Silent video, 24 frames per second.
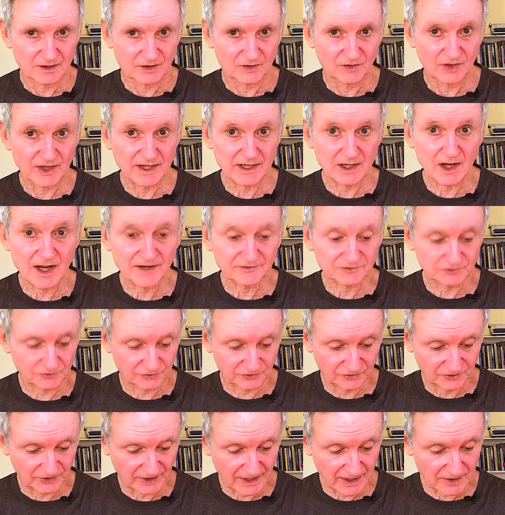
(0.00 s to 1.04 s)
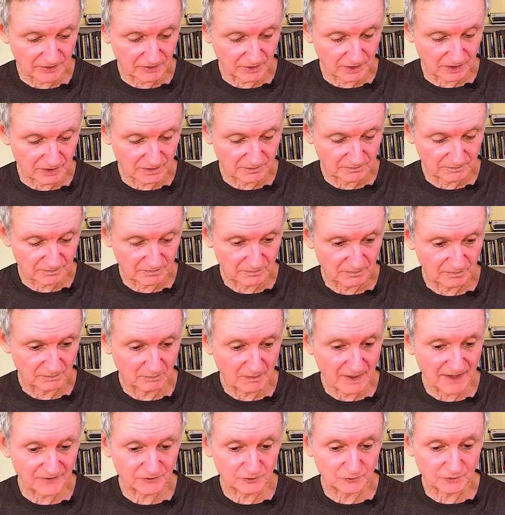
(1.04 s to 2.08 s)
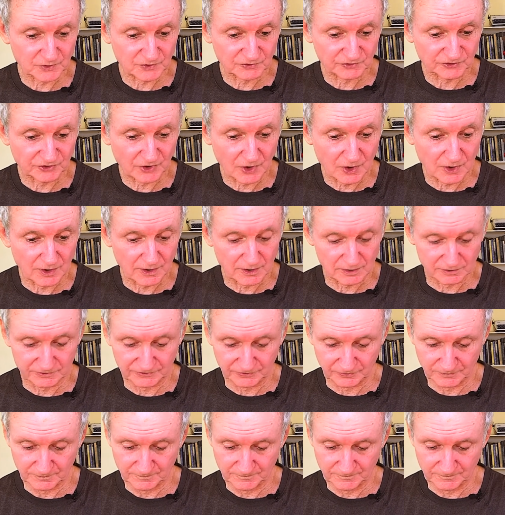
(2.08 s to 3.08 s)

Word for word: They hunted together, mother and child.